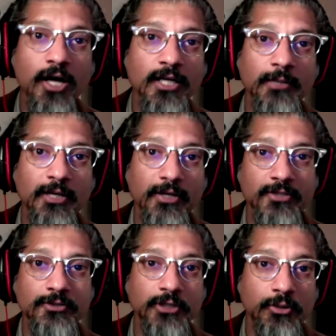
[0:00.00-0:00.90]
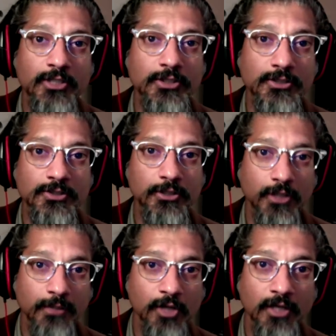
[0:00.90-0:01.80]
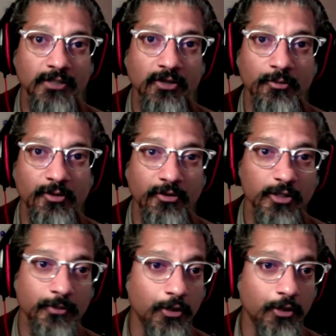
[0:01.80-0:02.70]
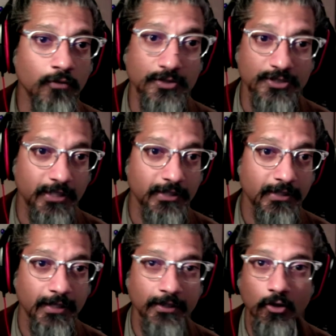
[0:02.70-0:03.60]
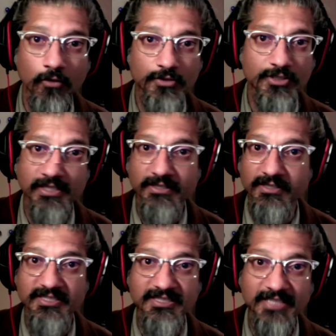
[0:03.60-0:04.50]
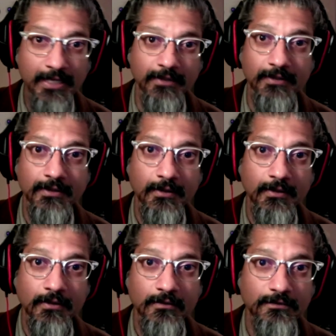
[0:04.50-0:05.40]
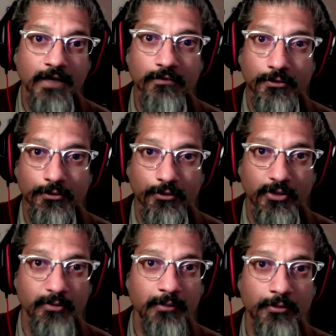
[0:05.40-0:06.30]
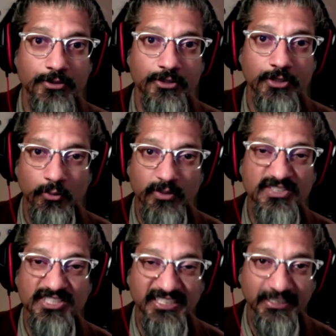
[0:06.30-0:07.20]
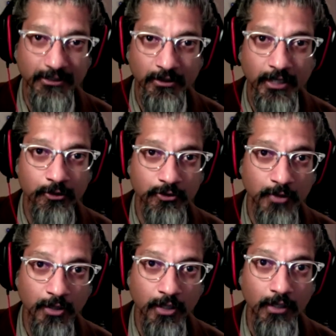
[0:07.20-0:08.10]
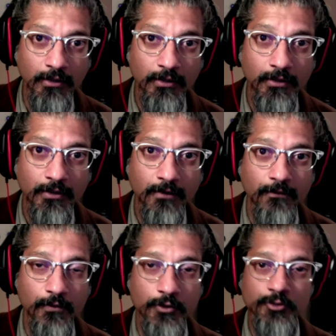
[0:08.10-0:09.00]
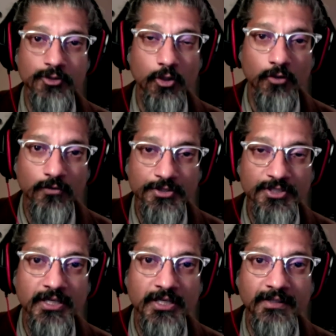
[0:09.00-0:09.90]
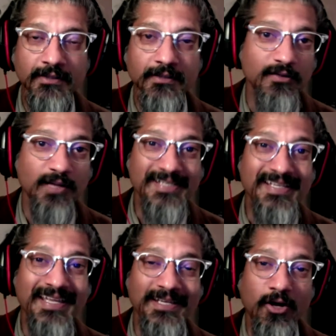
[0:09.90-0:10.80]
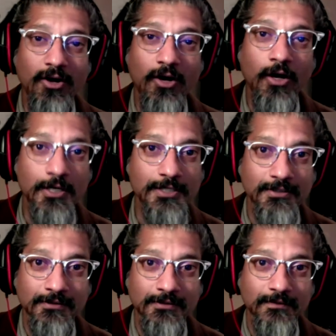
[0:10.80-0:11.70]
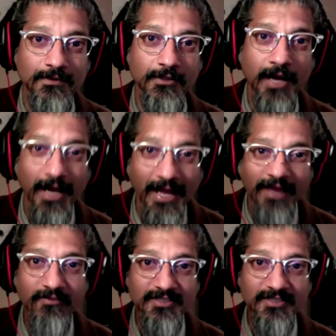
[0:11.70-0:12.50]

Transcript: about answering questions, you know, I'm talking ultimately there about oversight, and yes. oversight doesn't take 530 members. You know, we've seen Ilhan Omar use oversight like in art you know, I haven't